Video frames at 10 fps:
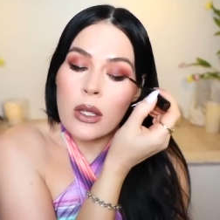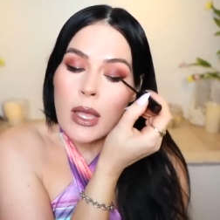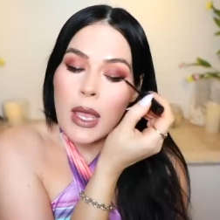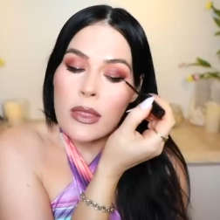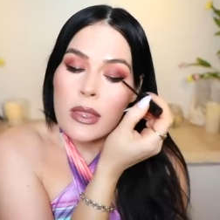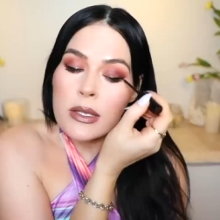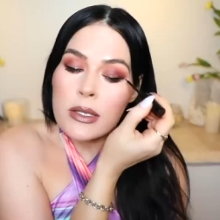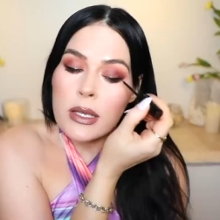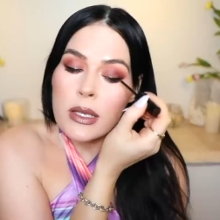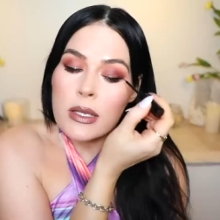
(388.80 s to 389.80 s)
And
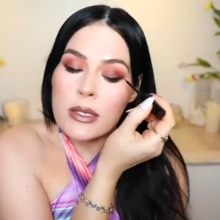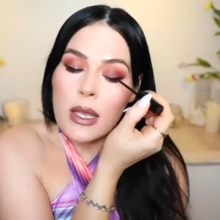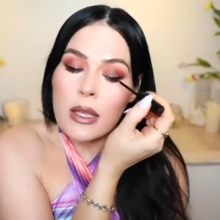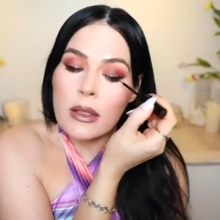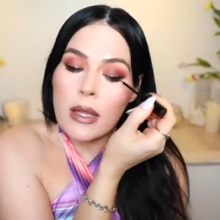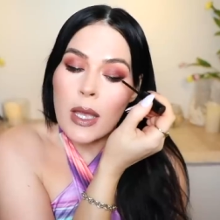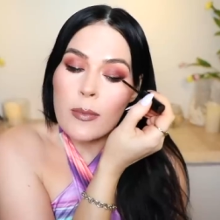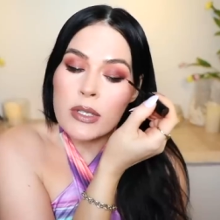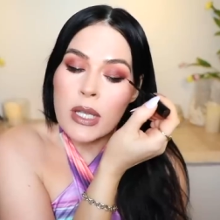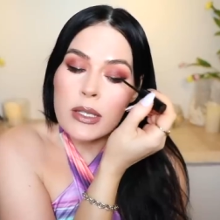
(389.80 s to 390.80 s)
this is a
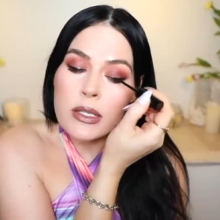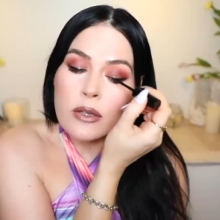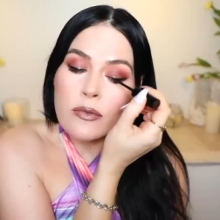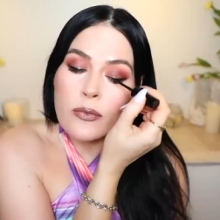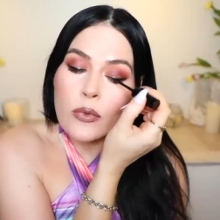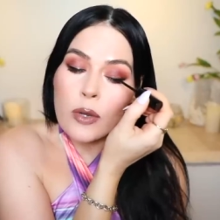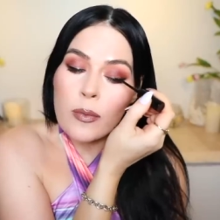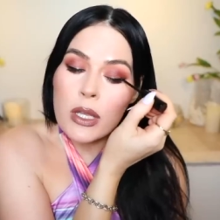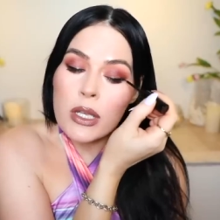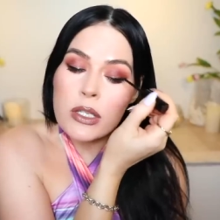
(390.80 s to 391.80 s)
lab tested
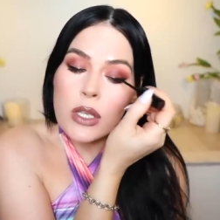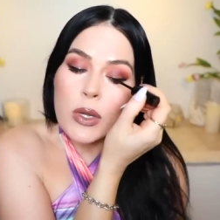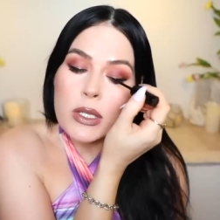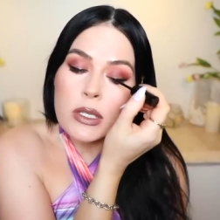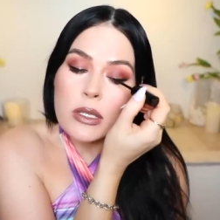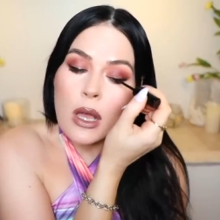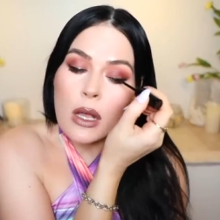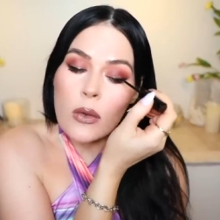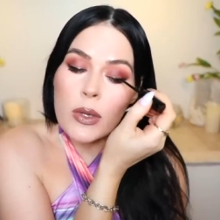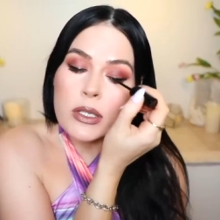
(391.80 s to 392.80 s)
formula, so it's
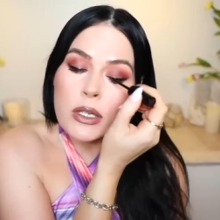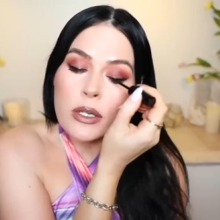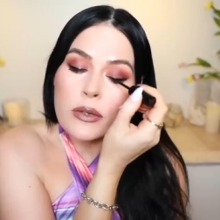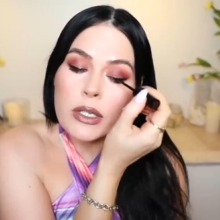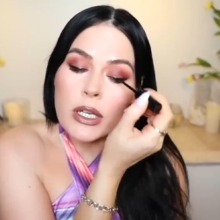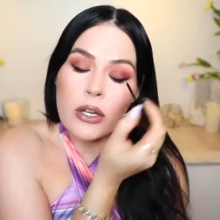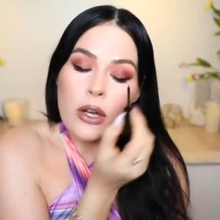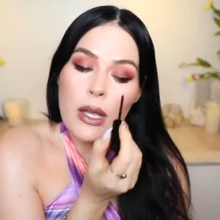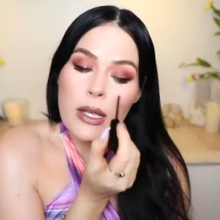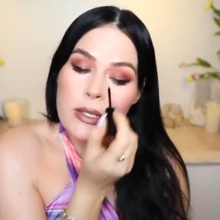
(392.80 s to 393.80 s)
not going to irritate your
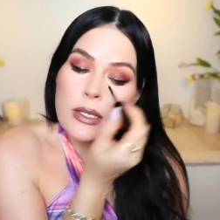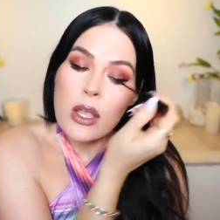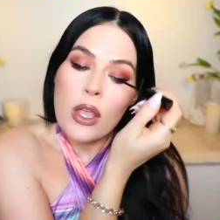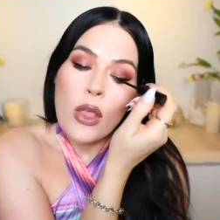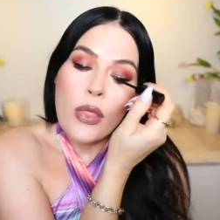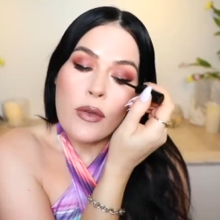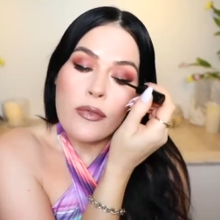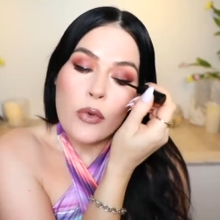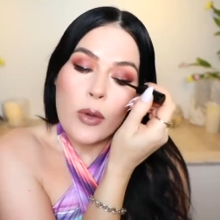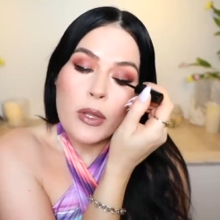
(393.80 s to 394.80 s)
eyes, the
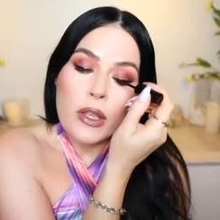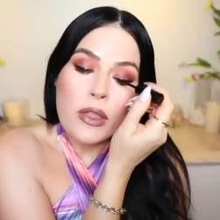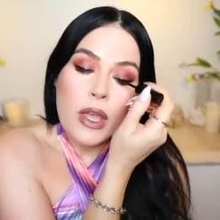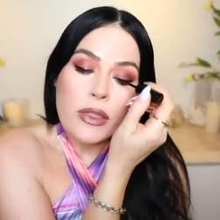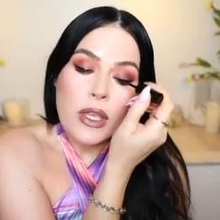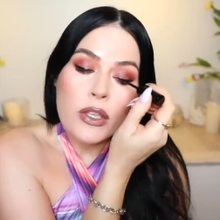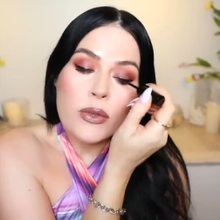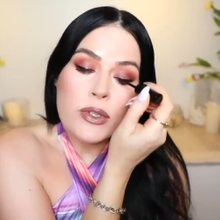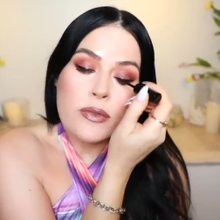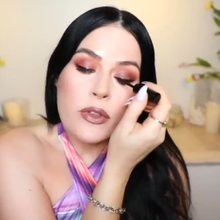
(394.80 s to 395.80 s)
formula that they
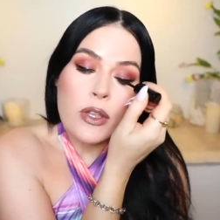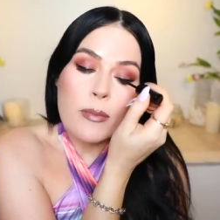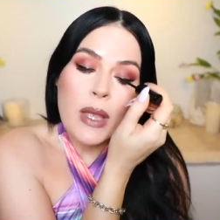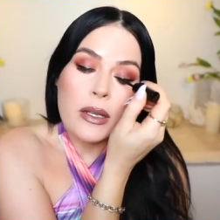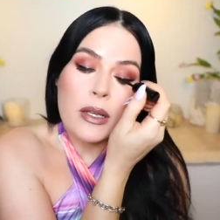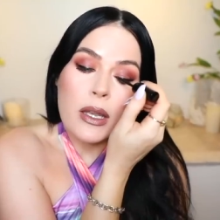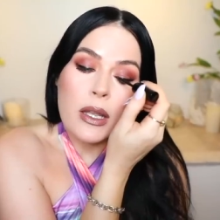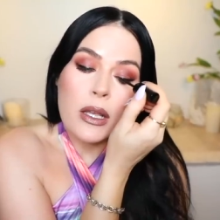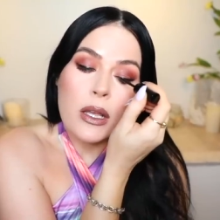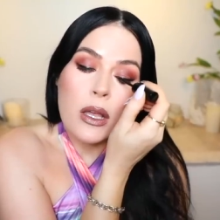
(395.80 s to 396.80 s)
use for their
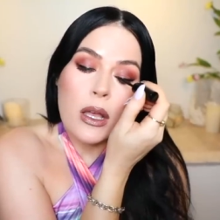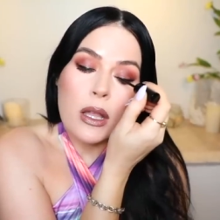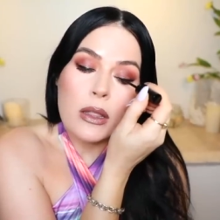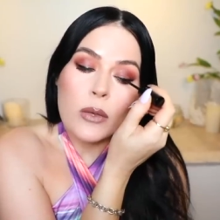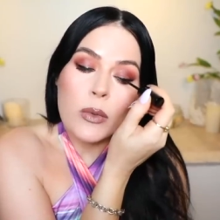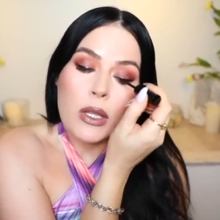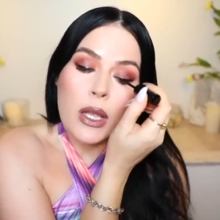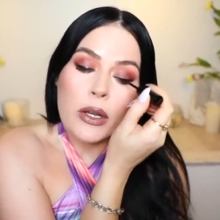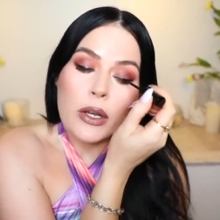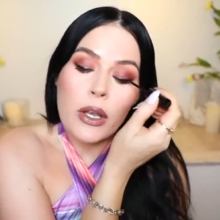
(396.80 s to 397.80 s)
magnetic liquid
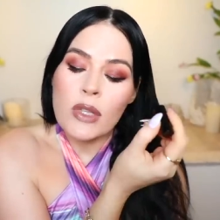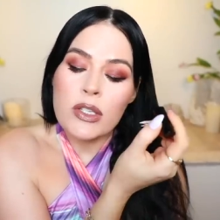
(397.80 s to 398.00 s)
liner.